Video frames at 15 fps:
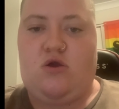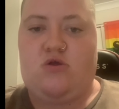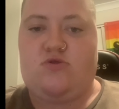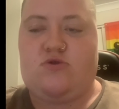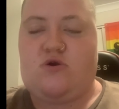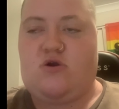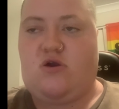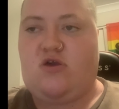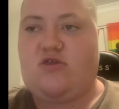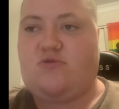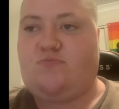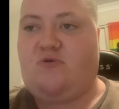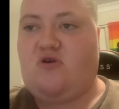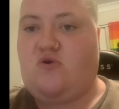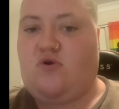the
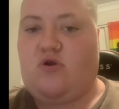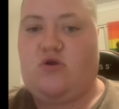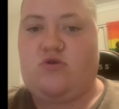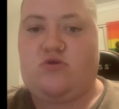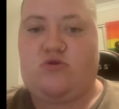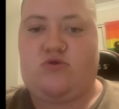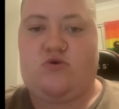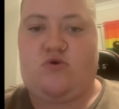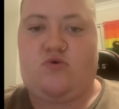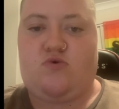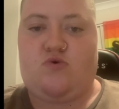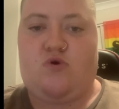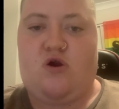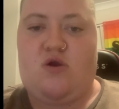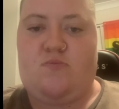experience on
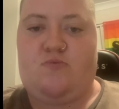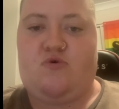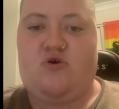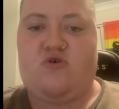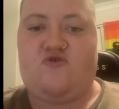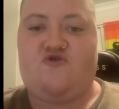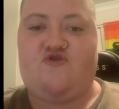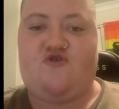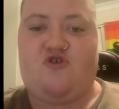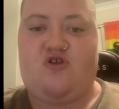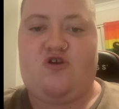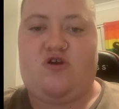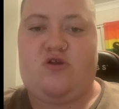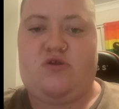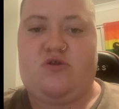Crime Watch,
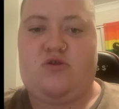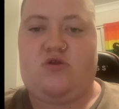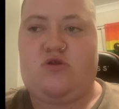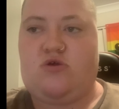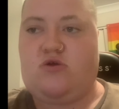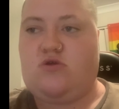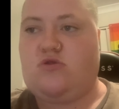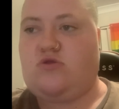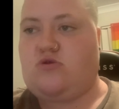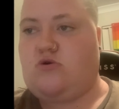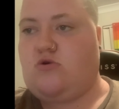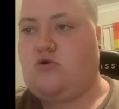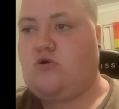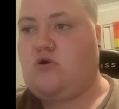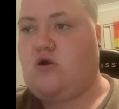and then
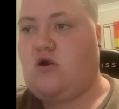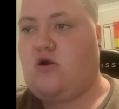the